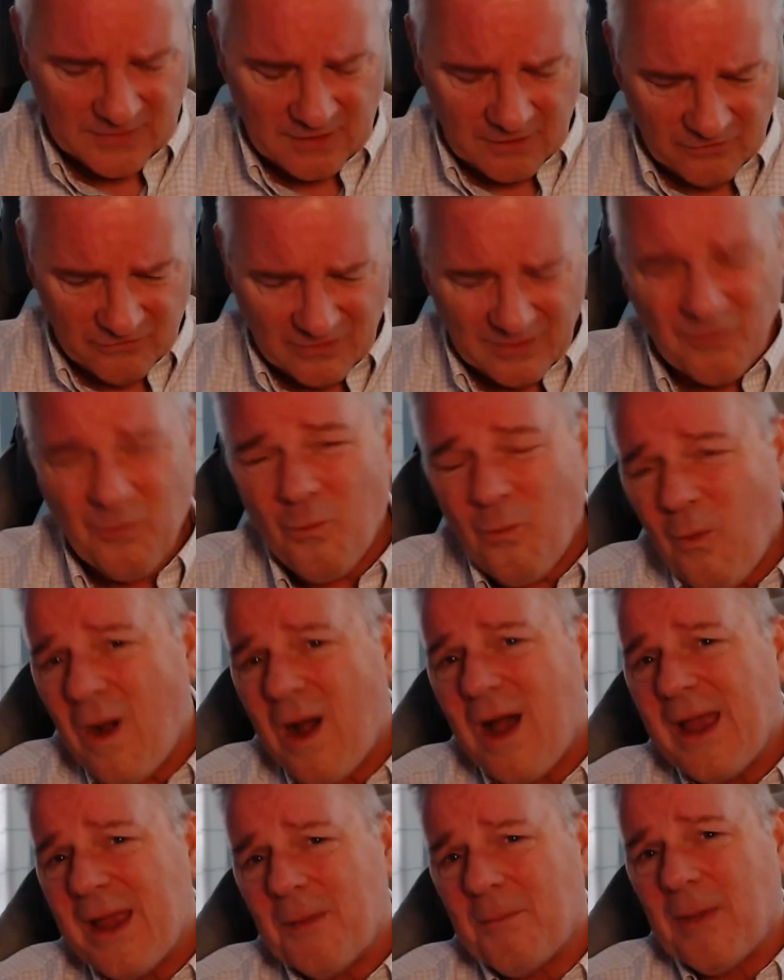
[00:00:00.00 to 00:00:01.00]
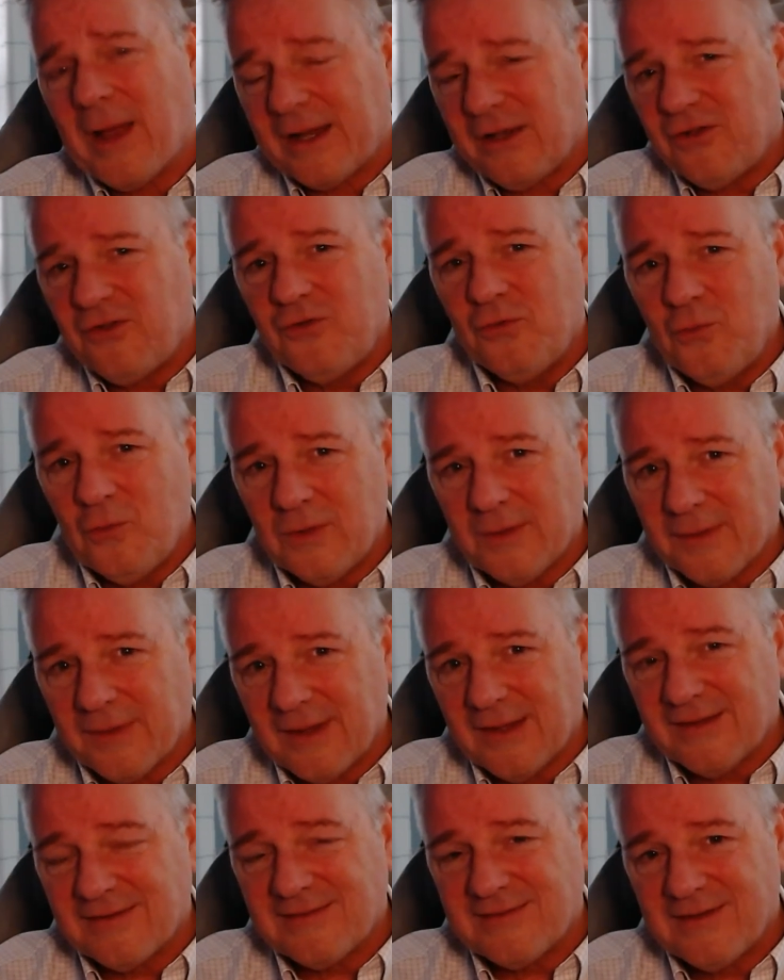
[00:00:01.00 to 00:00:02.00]
You're like, why am I doing
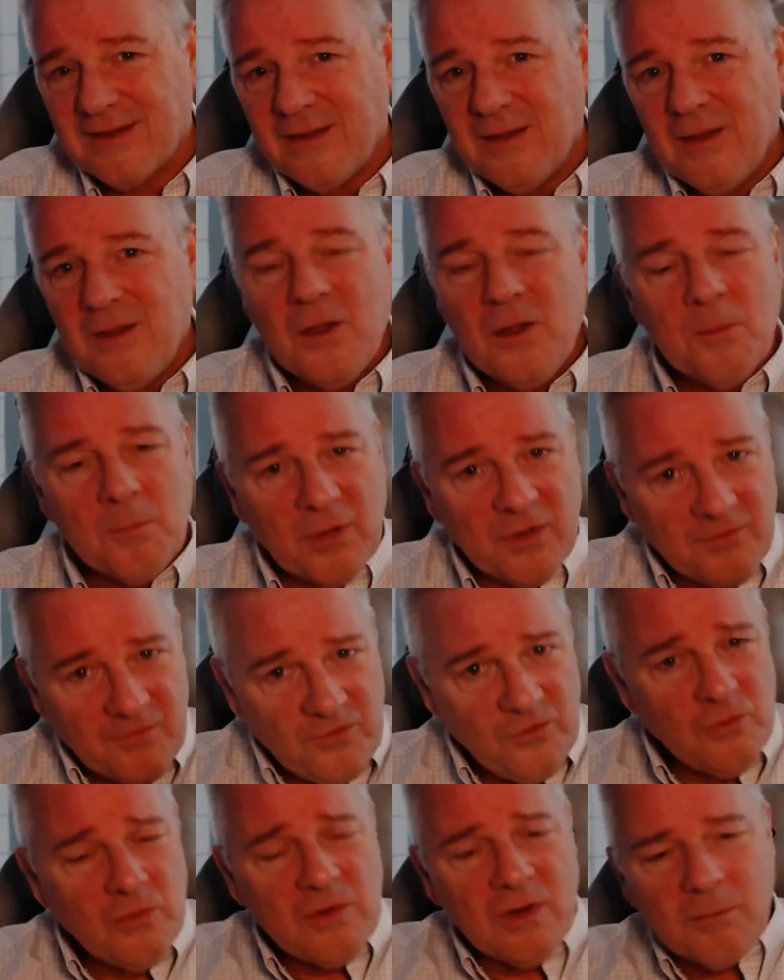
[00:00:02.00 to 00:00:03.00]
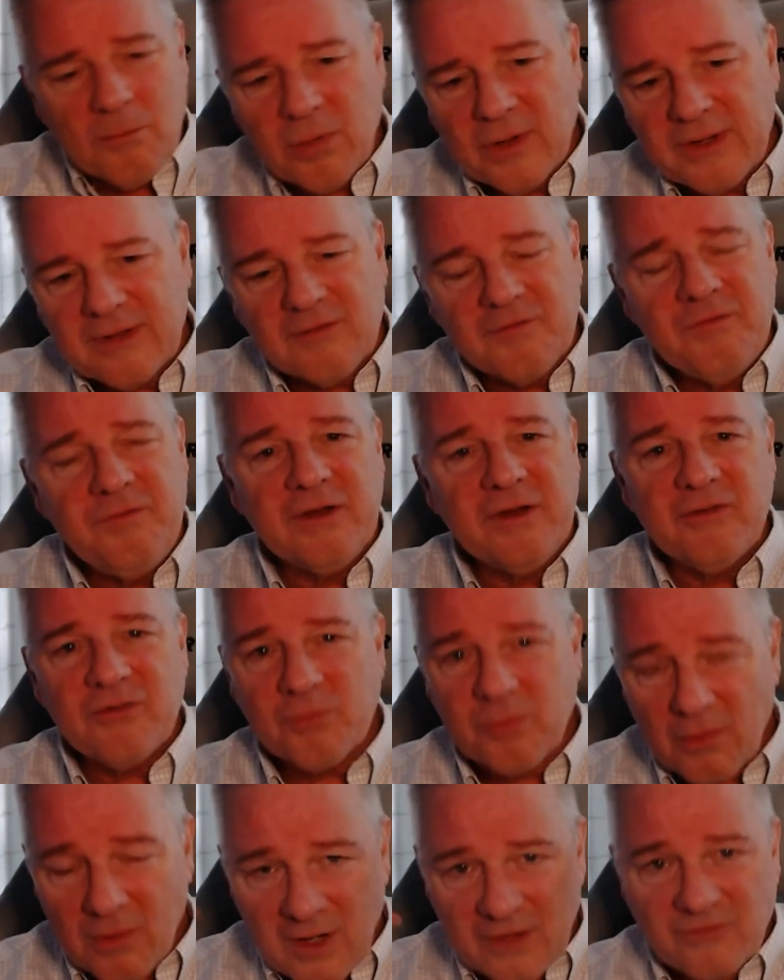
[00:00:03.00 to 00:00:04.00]
this? But if you can bring the
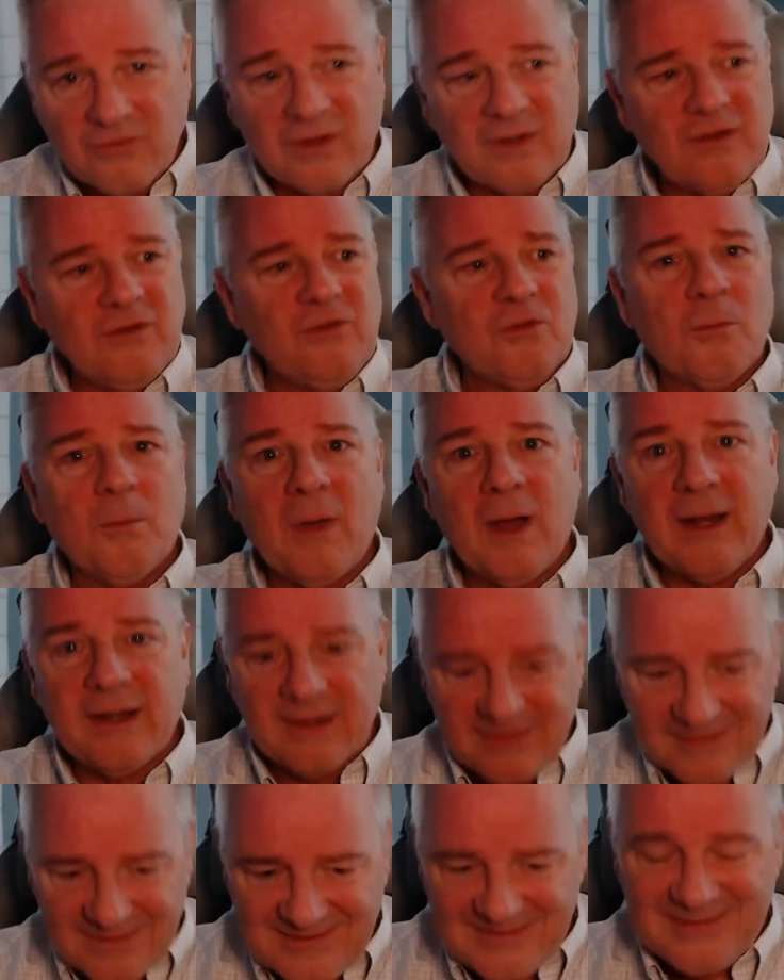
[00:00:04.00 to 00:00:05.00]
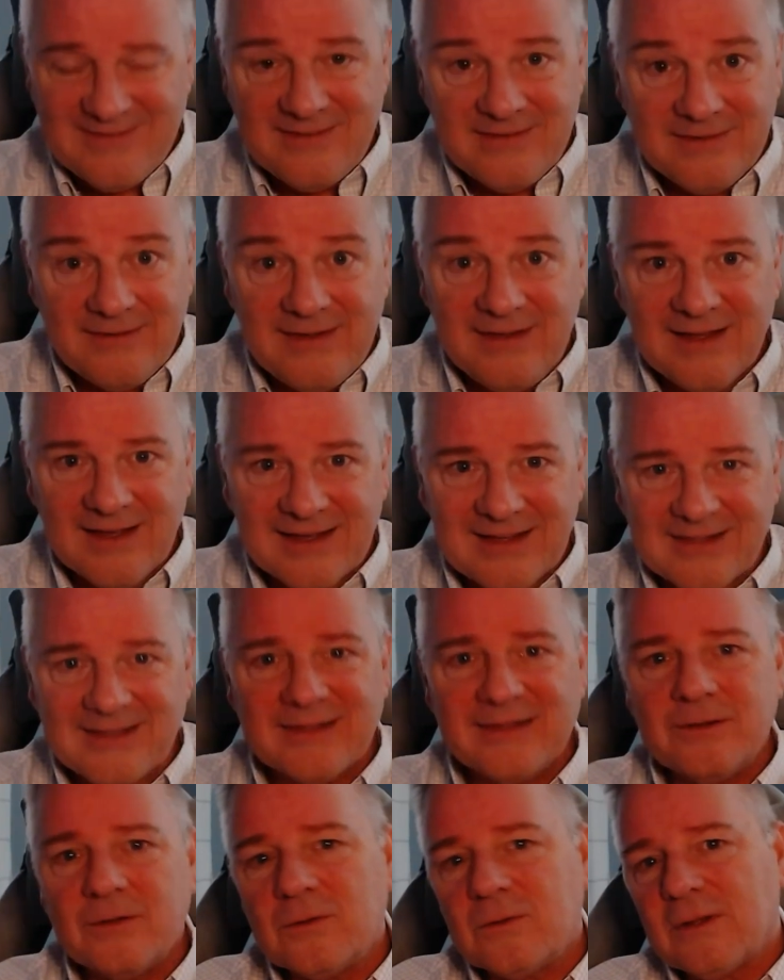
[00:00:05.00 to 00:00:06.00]
finished project in your mind and see it
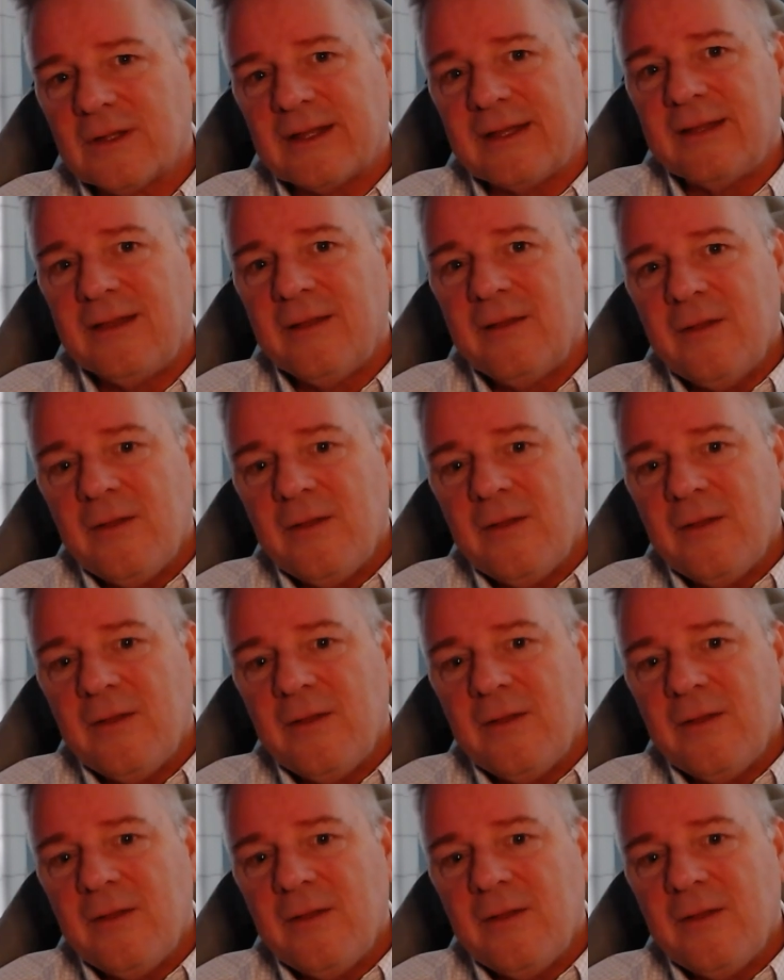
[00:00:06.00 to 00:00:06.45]
clearly,